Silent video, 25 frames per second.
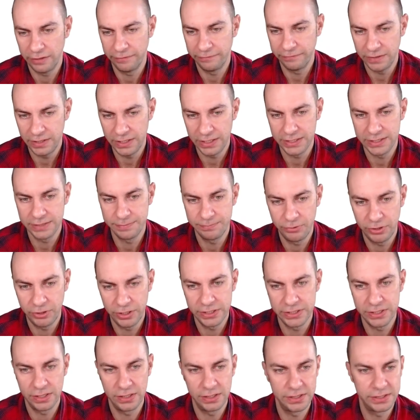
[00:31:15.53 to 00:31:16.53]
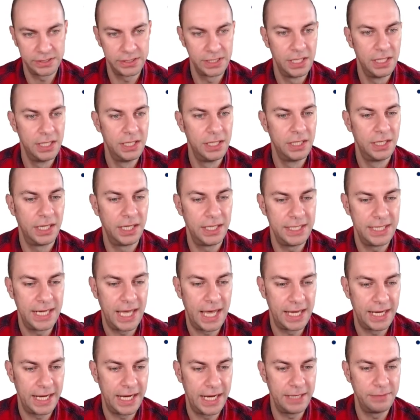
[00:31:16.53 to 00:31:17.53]
these prisoners are
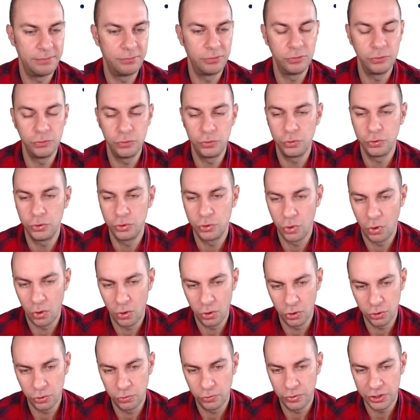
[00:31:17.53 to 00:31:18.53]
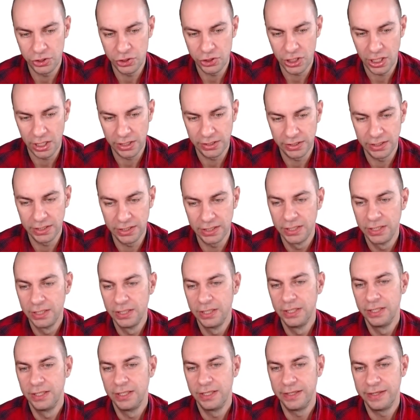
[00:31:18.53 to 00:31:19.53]
not able to talk to each other,
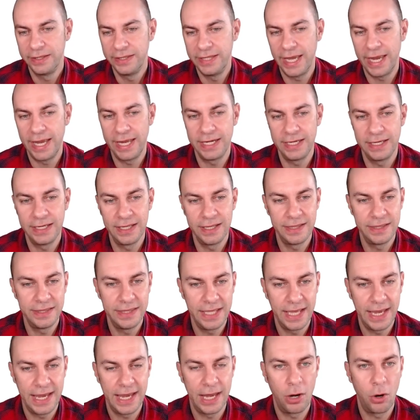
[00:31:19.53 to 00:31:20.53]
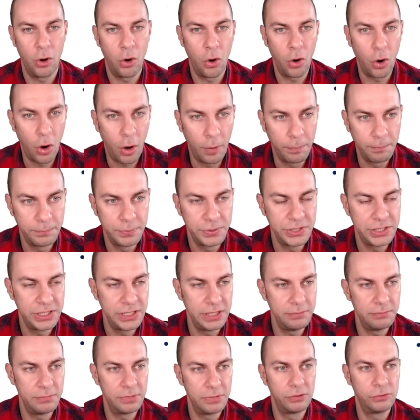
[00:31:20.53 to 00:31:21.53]
then their
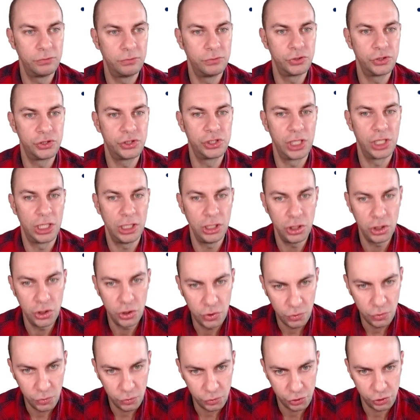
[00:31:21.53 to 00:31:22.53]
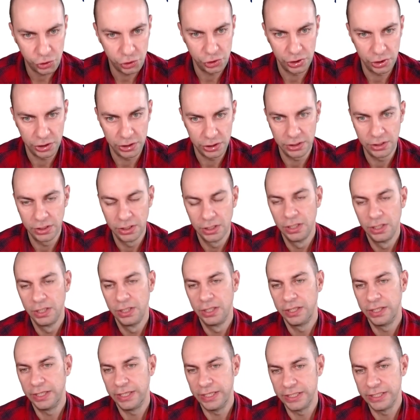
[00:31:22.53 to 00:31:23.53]
optimal solution
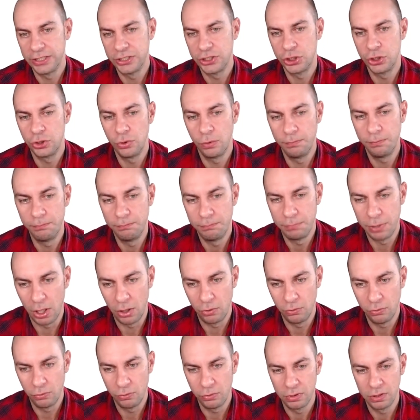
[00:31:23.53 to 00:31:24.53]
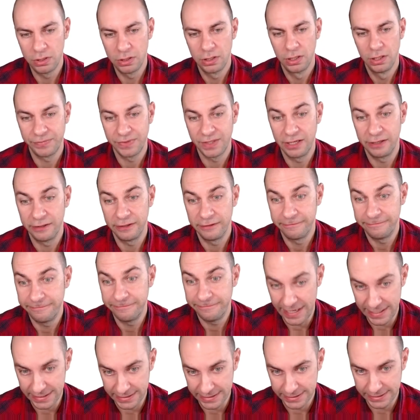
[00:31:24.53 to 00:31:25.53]
is to both
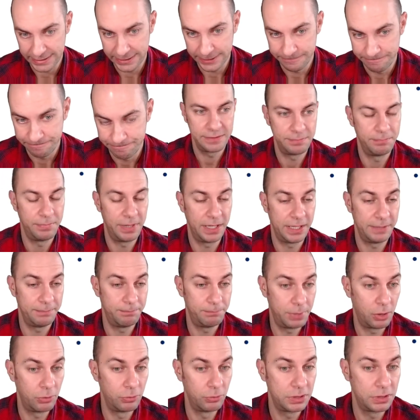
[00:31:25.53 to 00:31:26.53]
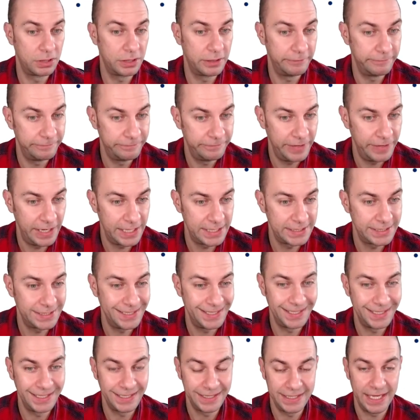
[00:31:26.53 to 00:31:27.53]
confess. By both
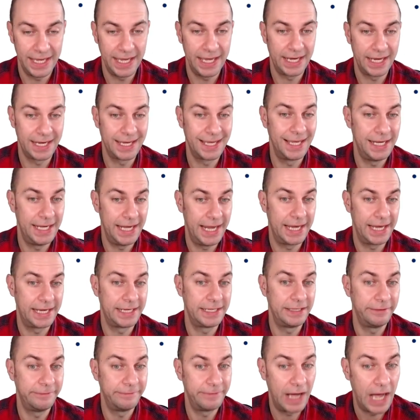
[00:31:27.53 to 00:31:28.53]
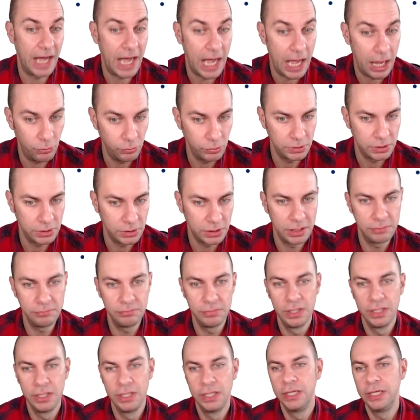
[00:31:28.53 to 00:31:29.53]
confessing, their collective outcome
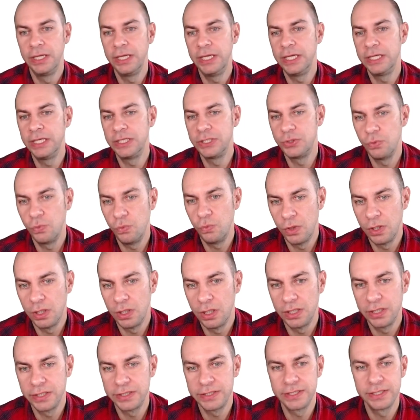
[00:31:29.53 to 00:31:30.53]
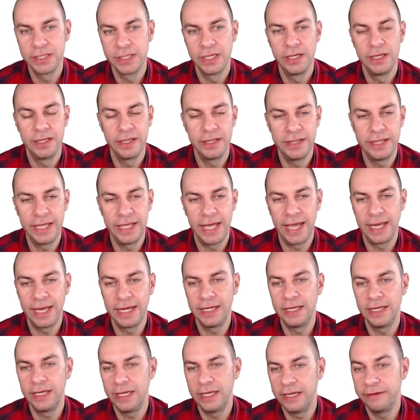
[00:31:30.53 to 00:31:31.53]
is worse
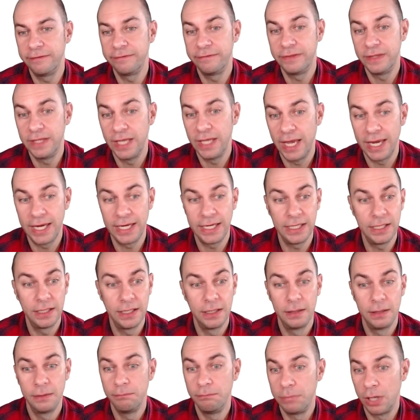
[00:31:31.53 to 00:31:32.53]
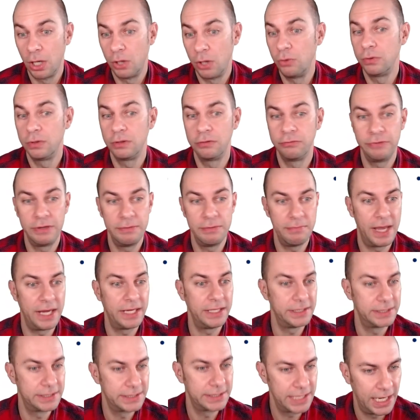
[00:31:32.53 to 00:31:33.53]
than if they both
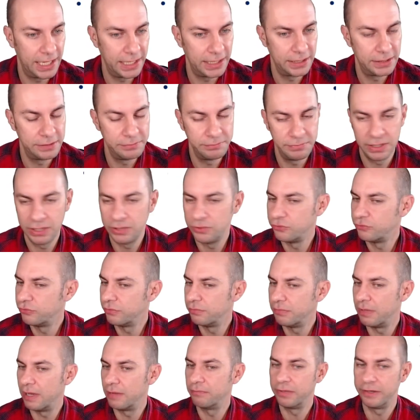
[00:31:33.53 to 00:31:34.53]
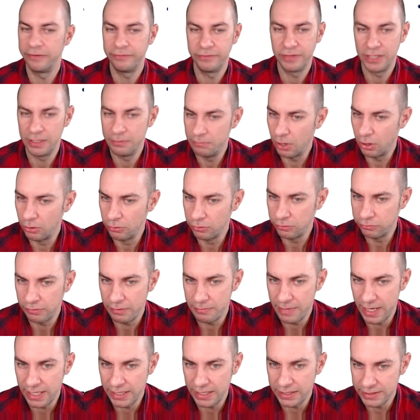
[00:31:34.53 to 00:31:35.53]
remain silent. Because remember, if they both
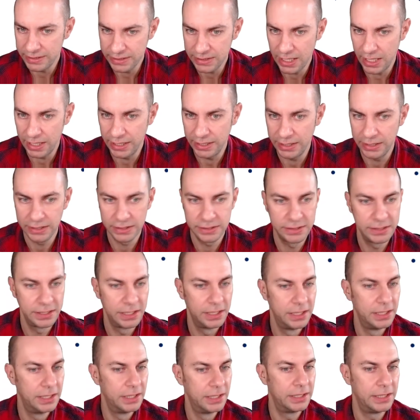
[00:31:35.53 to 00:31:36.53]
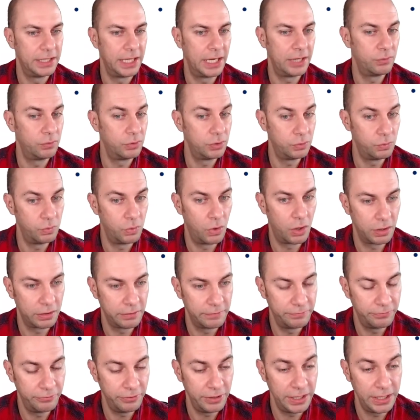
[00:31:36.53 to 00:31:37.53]
remain silent, they would walk
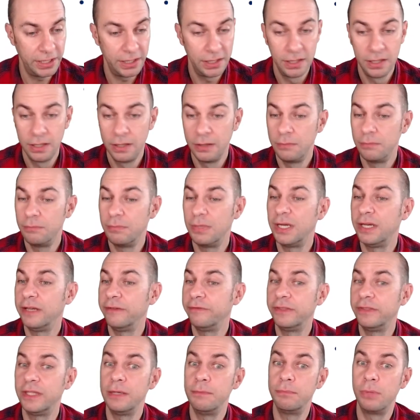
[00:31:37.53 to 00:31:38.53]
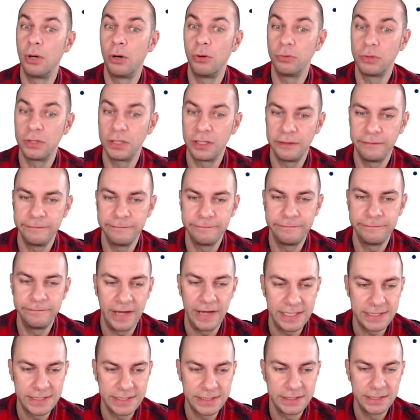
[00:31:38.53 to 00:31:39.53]
free. But if they both
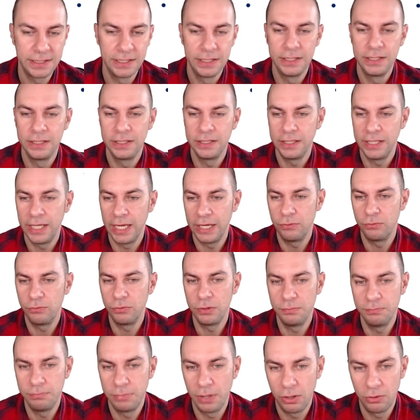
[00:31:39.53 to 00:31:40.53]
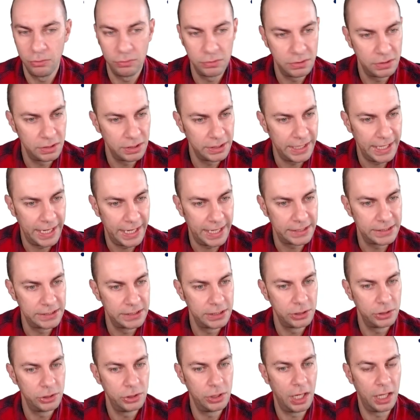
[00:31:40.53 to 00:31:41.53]
confessed, they would both get
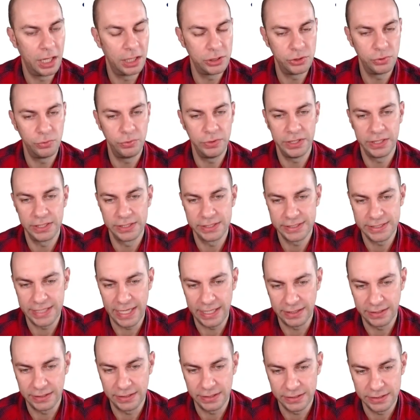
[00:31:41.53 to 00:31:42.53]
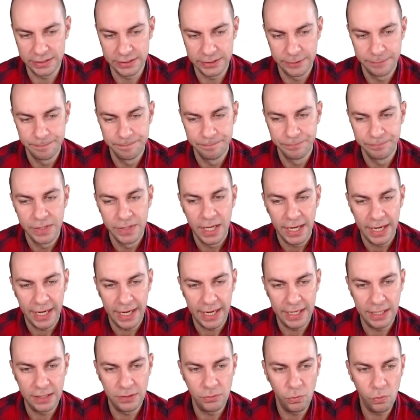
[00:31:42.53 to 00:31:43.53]
a 2-year sentence.
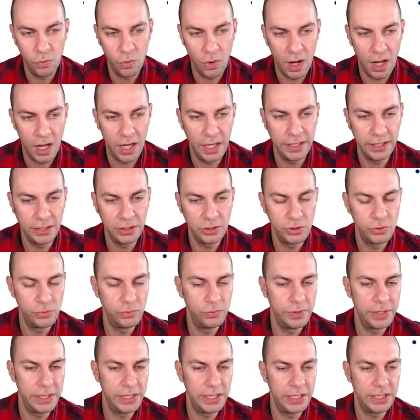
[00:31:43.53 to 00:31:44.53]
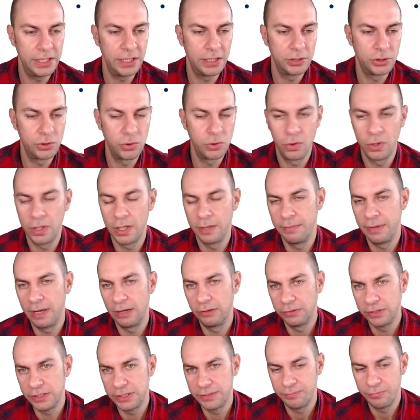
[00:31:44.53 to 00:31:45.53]
And why do we talk
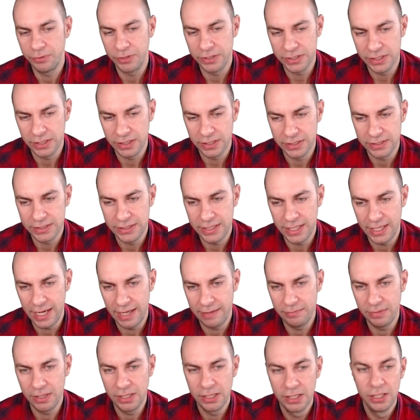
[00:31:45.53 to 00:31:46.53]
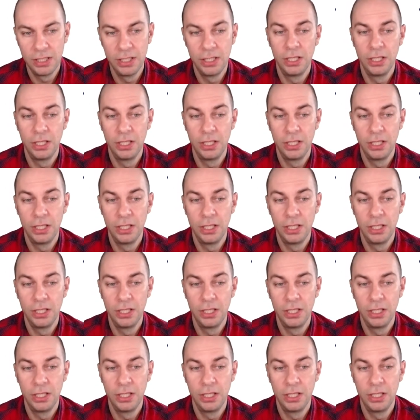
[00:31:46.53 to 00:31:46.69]
about this prisoner's dilemma?